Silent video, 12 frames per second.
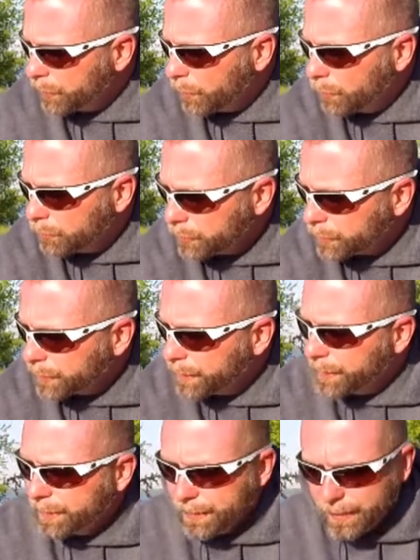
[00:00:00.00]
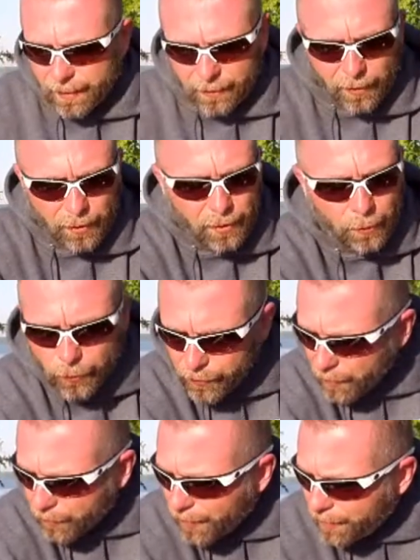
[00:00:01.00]
and over again
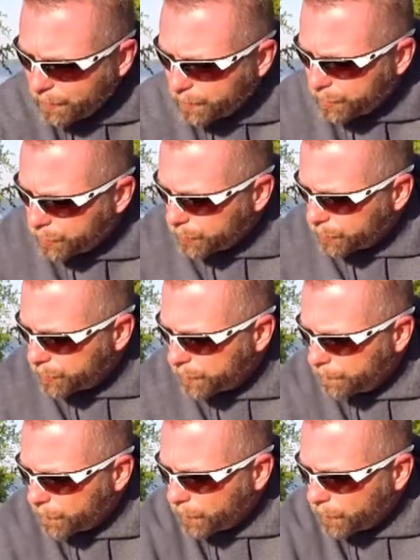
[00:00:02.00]
without any issues.